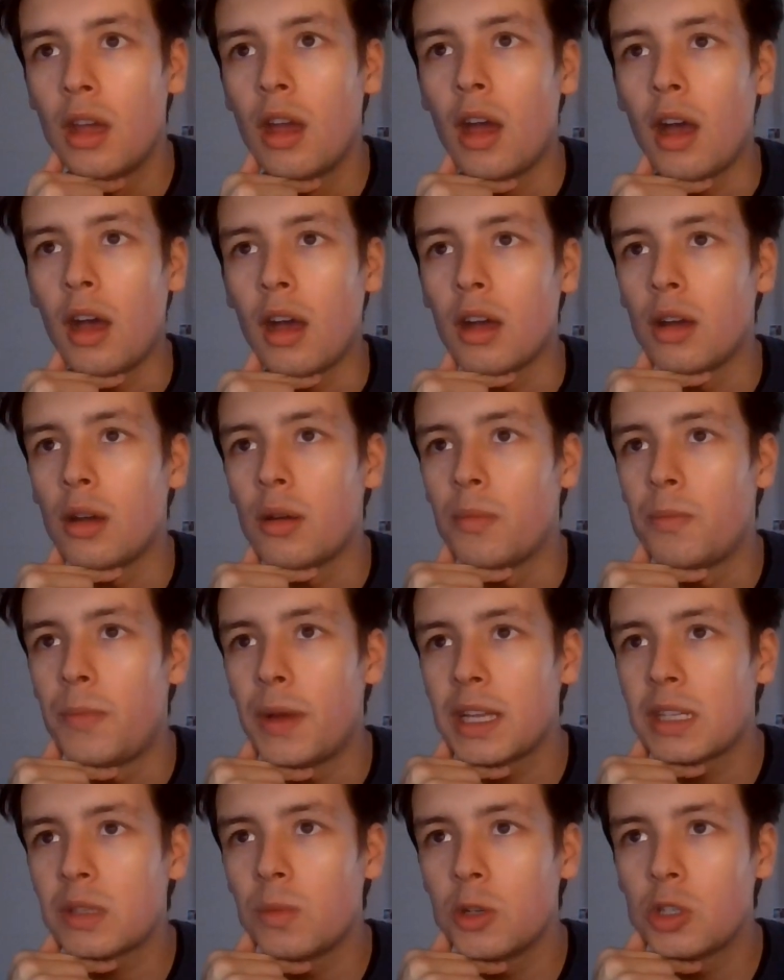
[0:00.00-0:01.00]

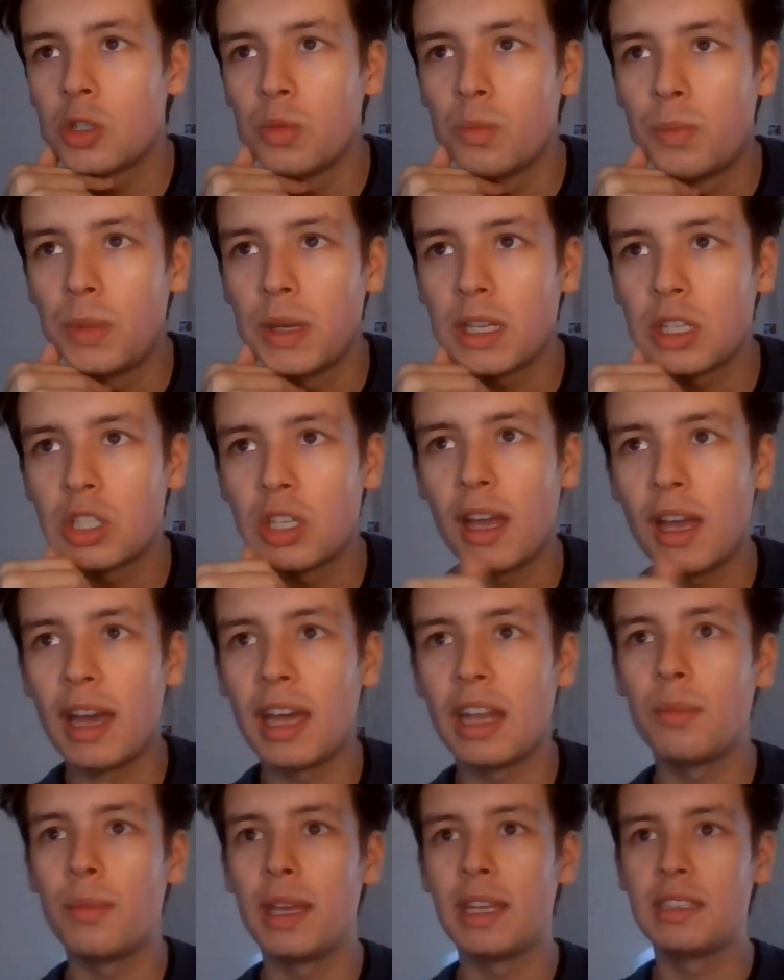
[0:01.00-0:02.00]
Best Motion Picture,
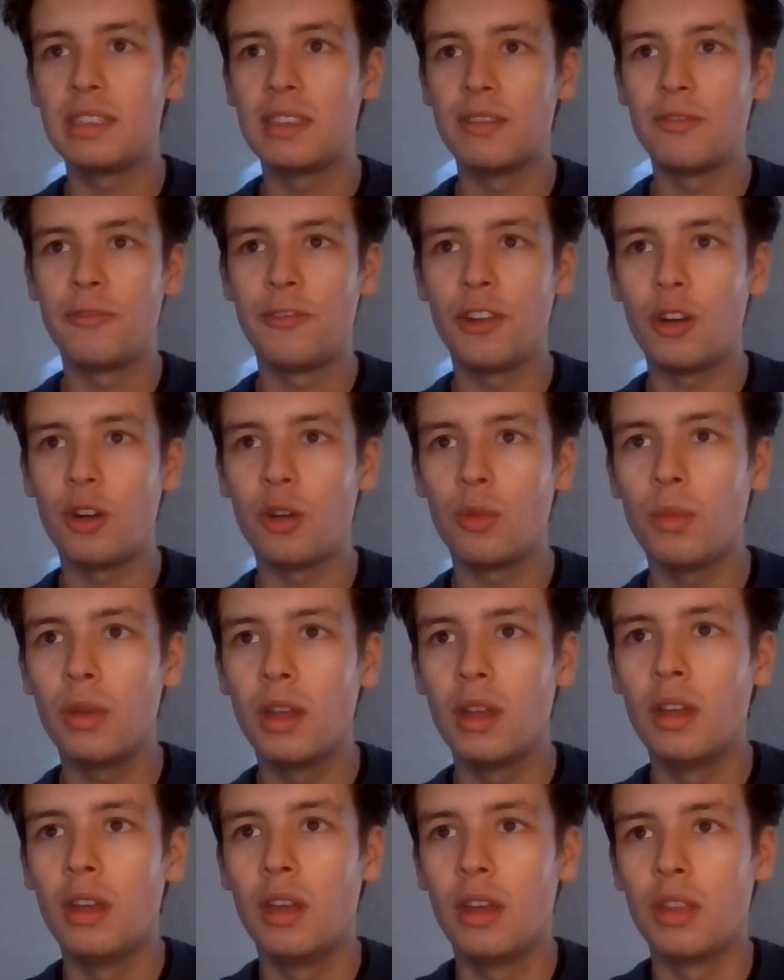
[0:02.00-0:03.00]
Animated Film,
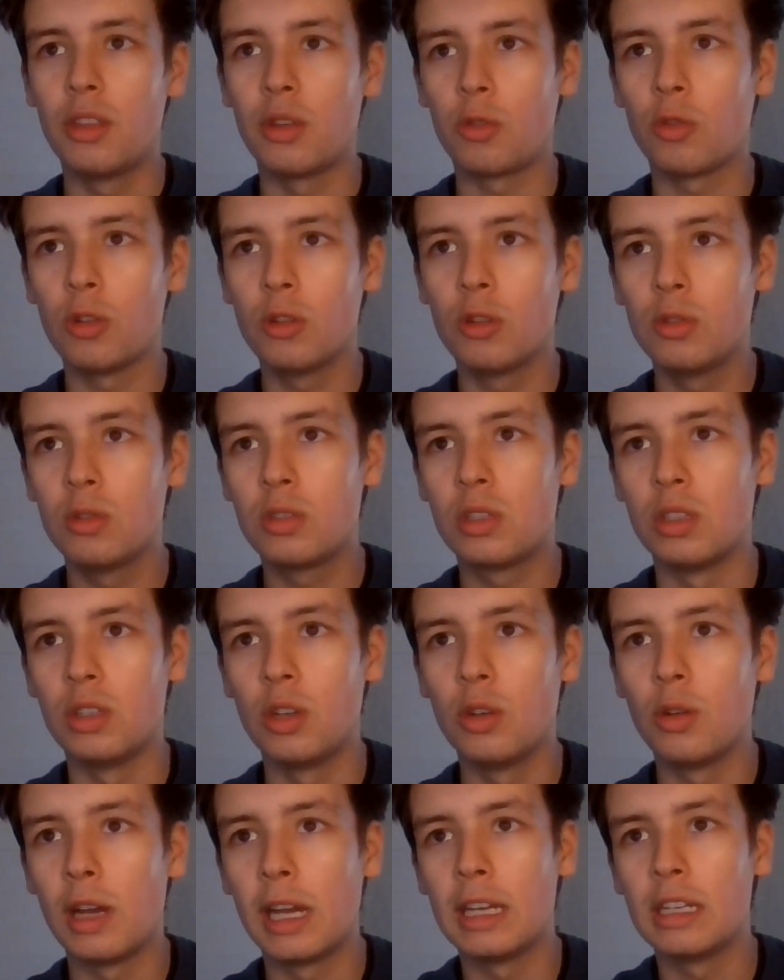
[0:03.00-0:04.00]
The Croods,
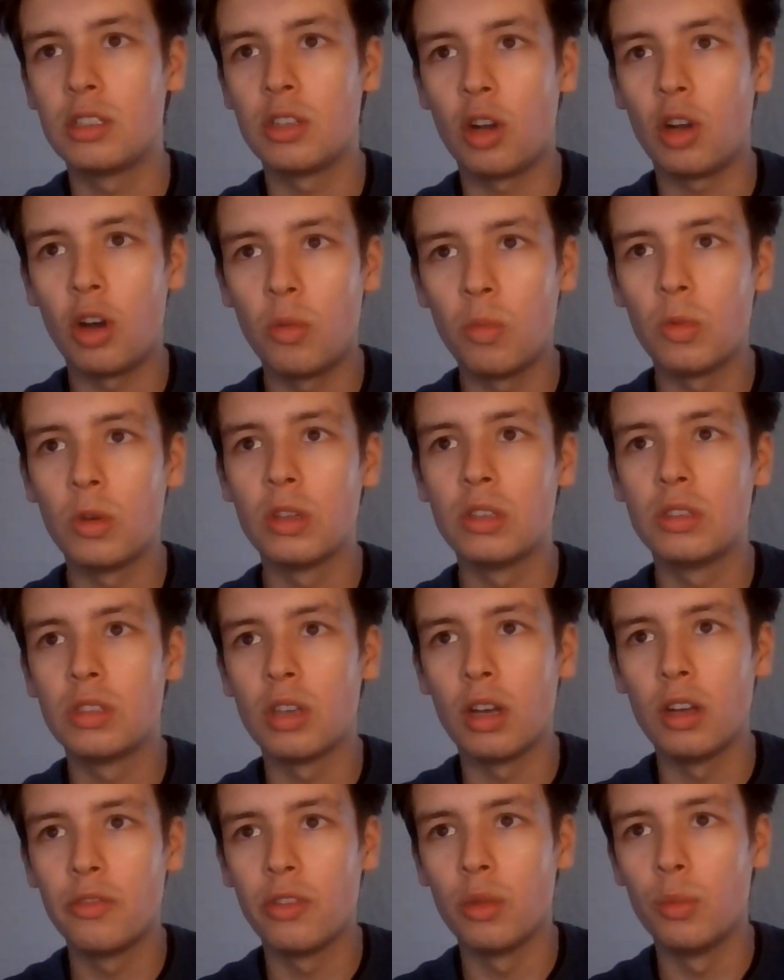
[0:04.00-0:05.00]
New Age, Onward,
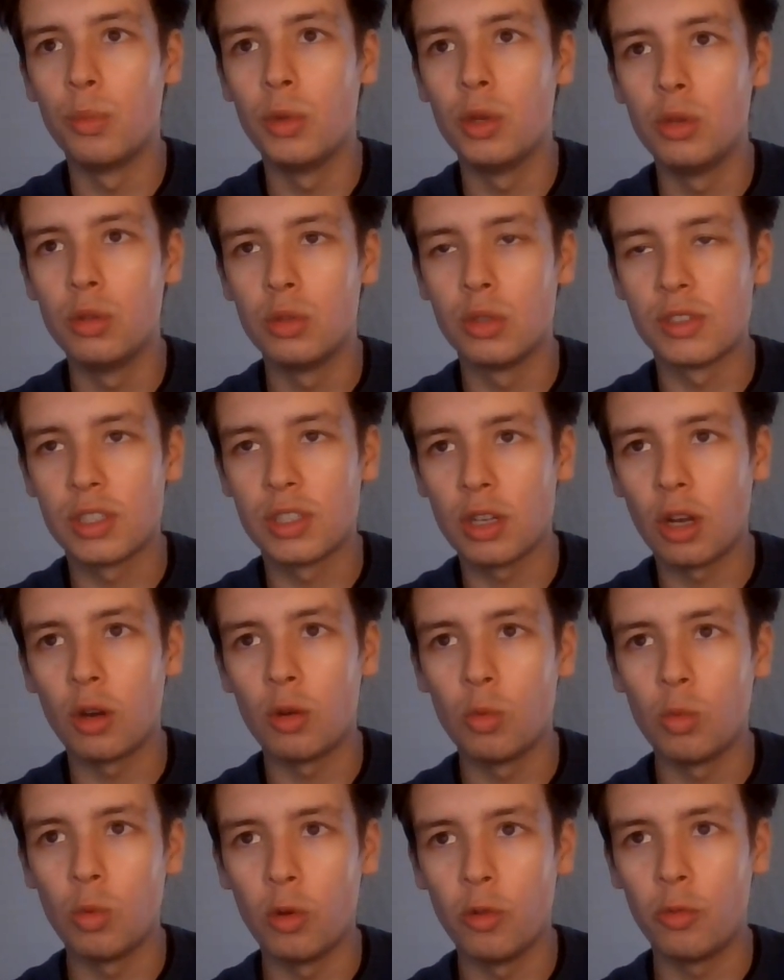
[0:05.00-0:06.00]
Over the Moon,
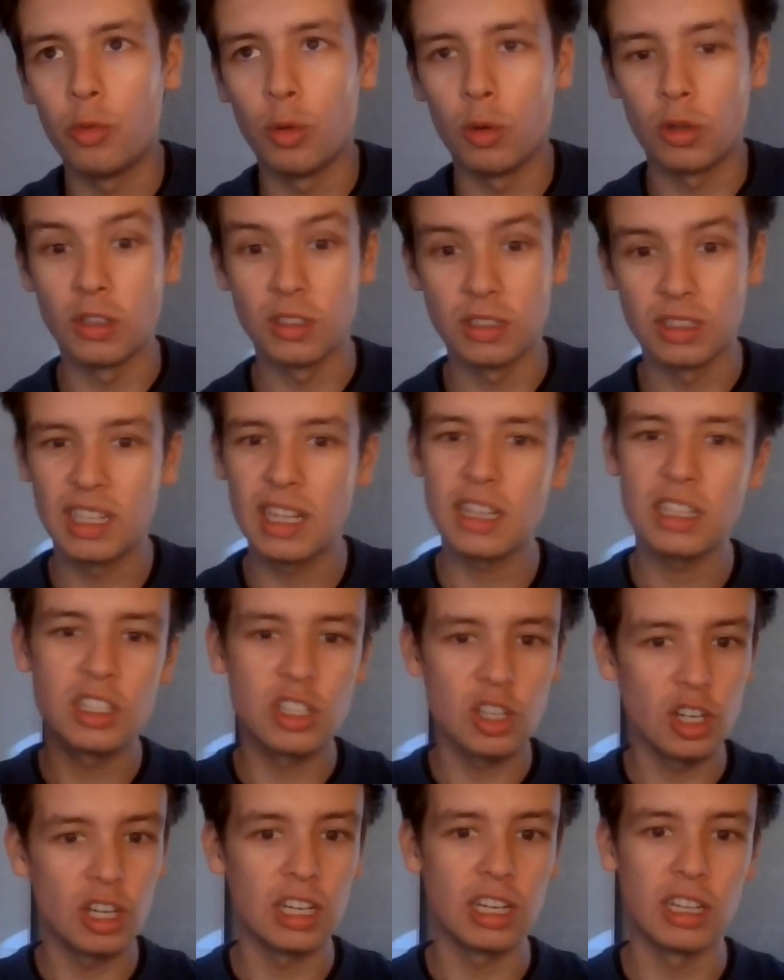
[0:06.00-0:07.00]
Soul, Wolfwalkers.
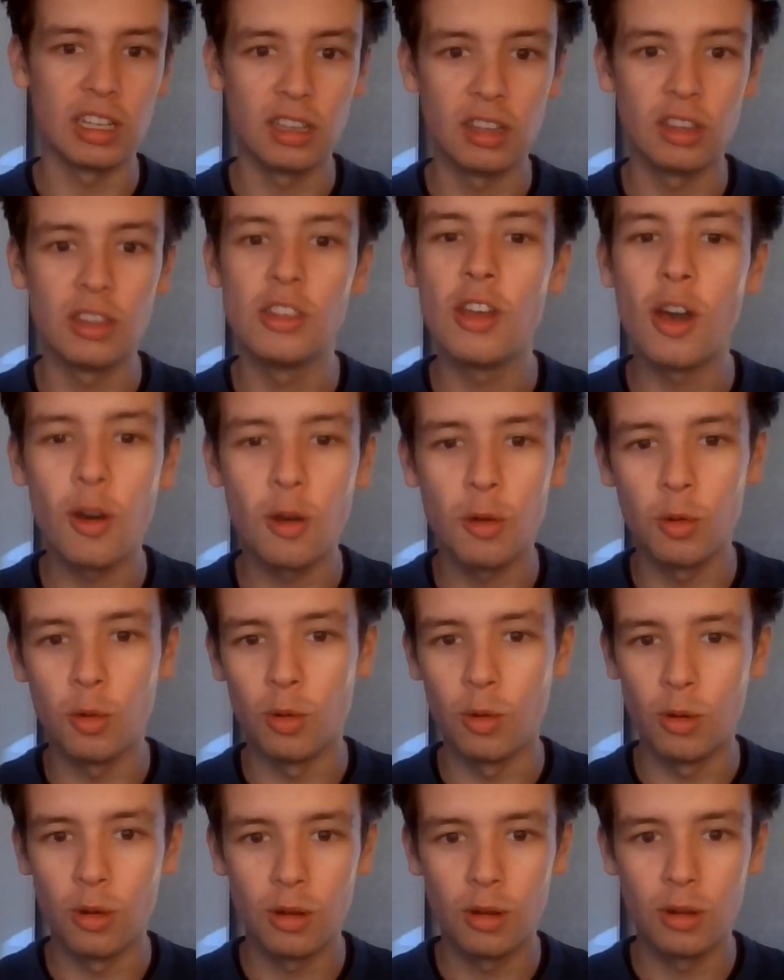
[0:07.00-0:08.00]
Literally
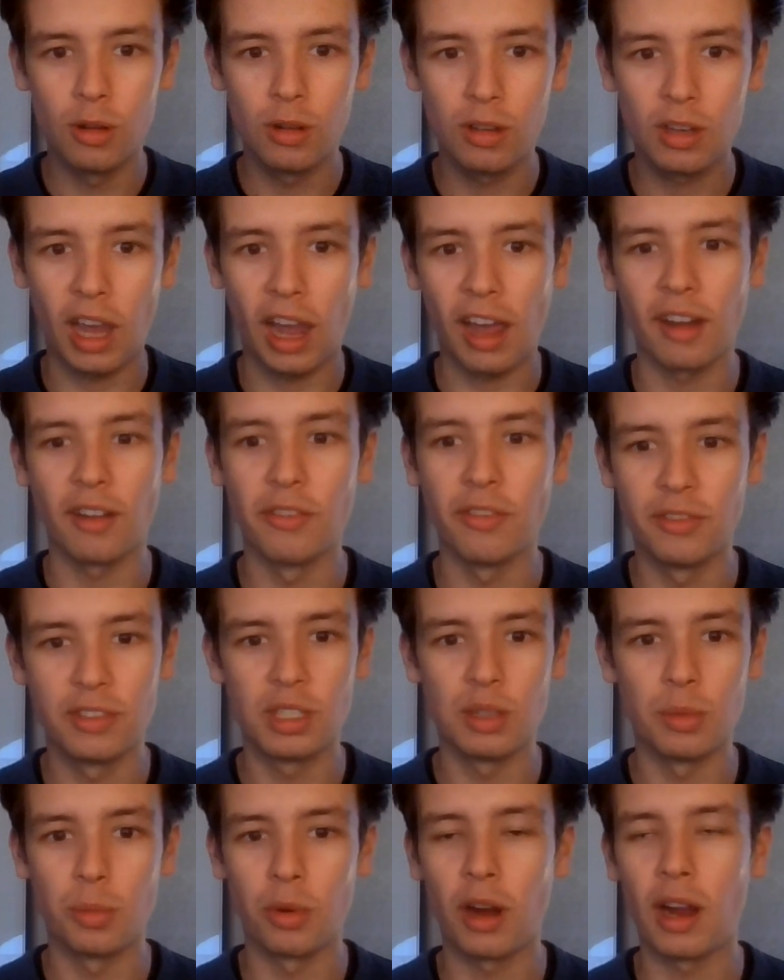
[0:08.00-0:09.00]
no kind of
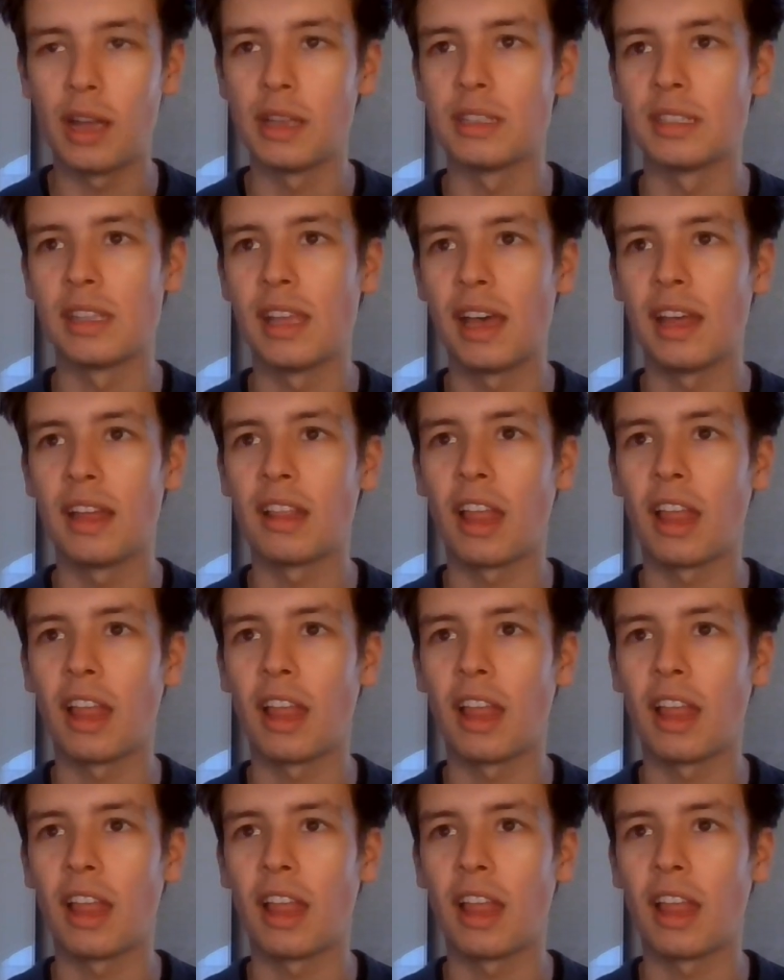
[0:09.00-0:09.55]
surprise there.